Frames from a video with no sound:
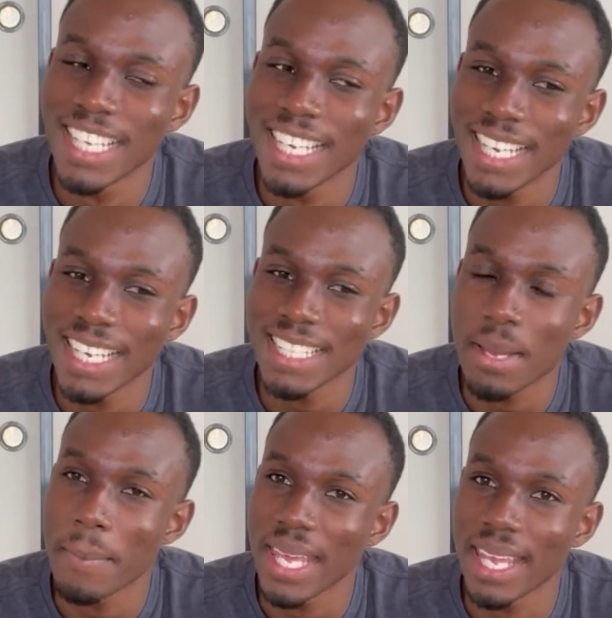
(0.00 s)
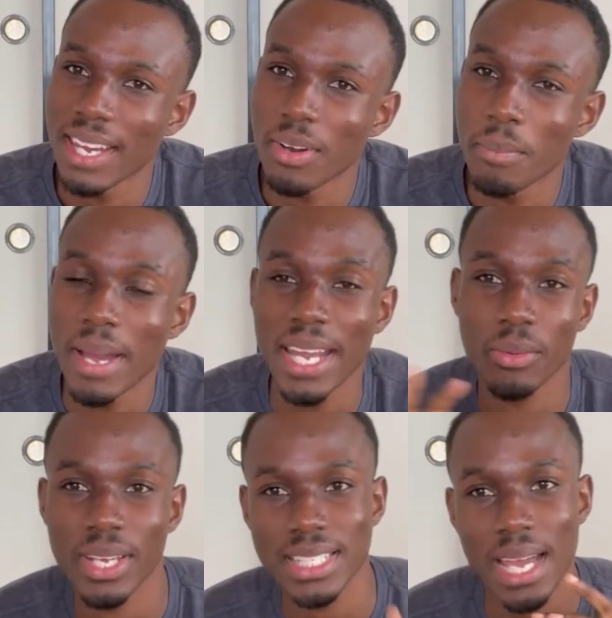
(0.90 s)
It is a bit anal, but
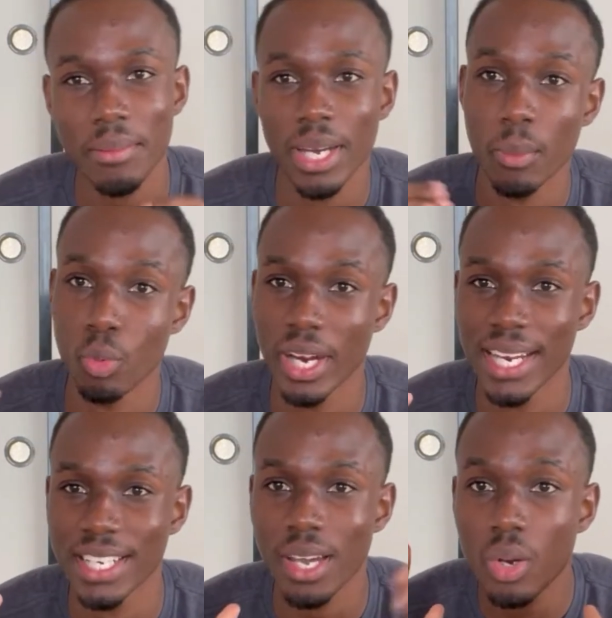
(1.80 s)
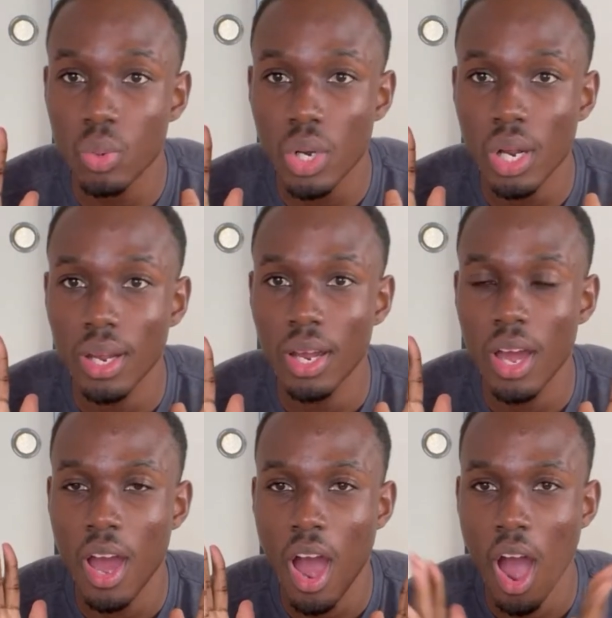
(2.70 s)
anyways, I'm gonna break down
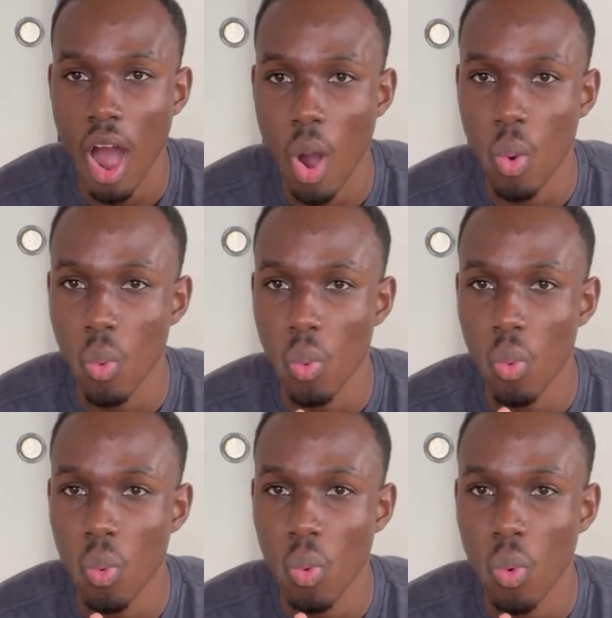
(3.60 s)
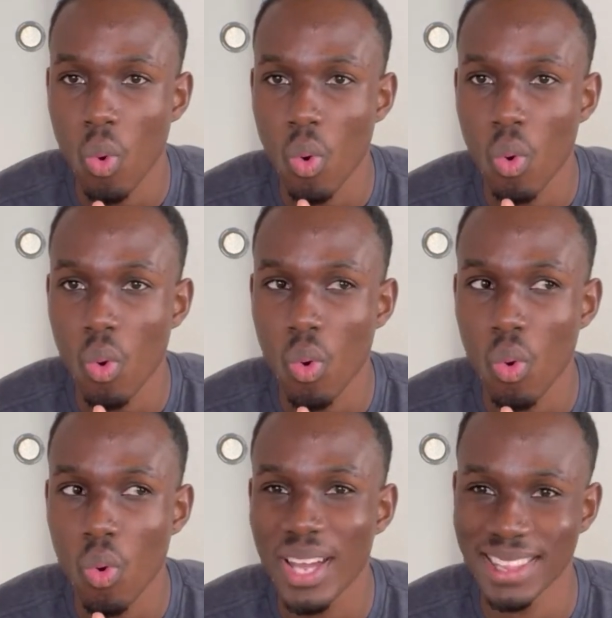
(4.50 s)
how
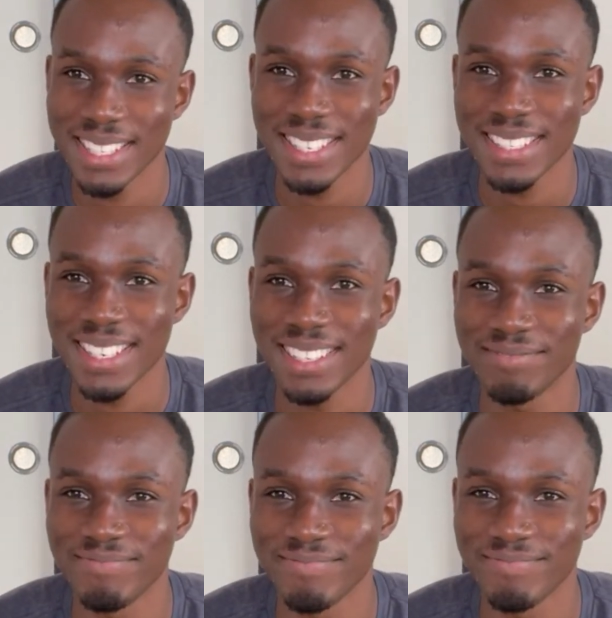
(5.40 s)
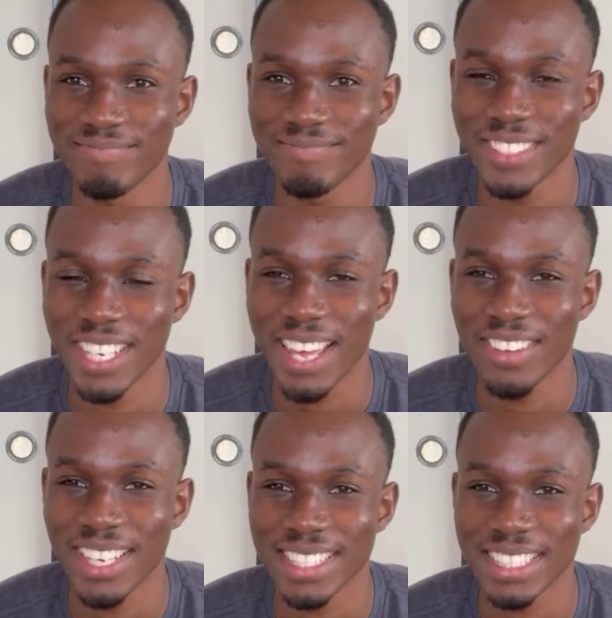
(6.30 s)
this is done so that you
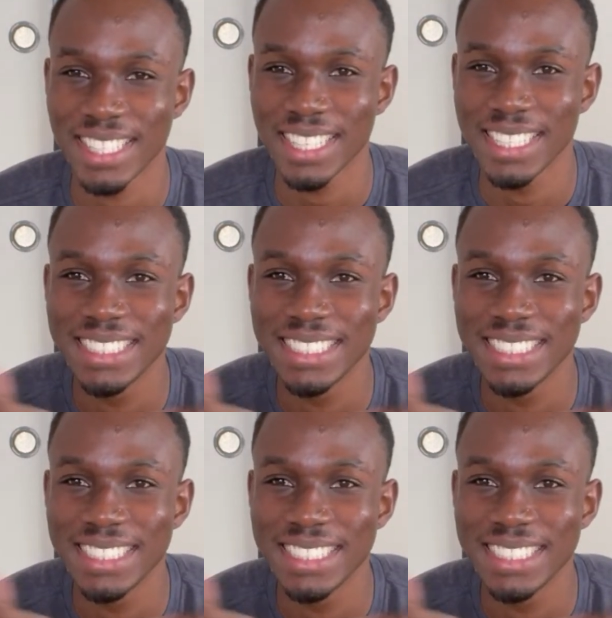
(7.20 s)
guys can see.